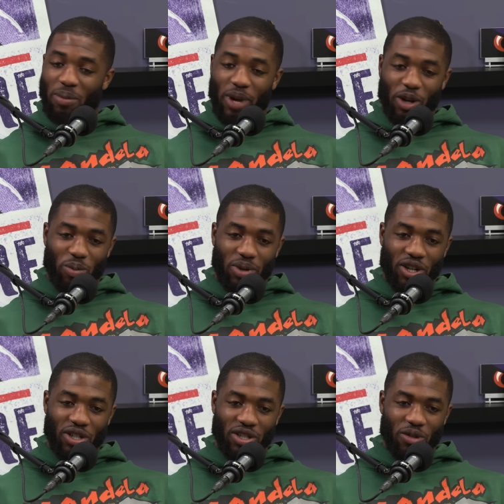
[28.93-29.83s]
Michael
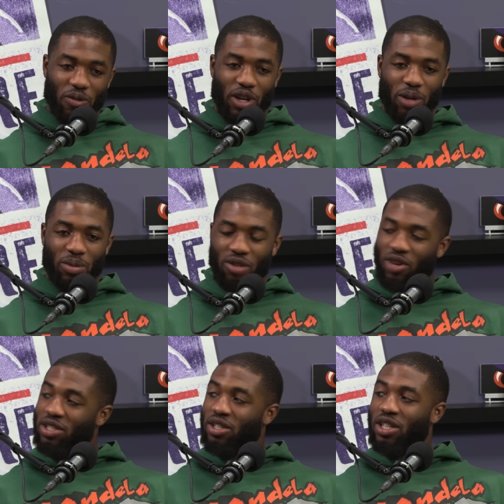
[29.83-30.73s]
Pierce and the family, and the
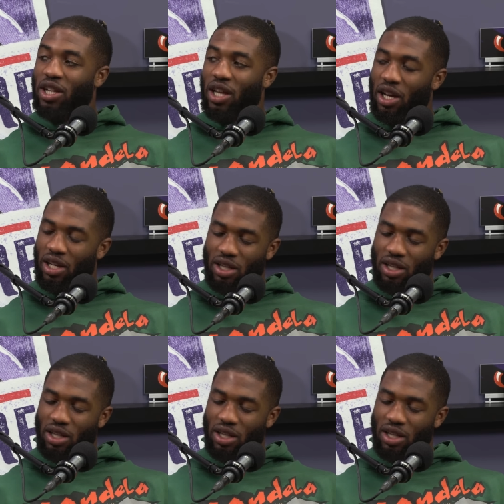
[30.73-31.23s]
rest of the D line.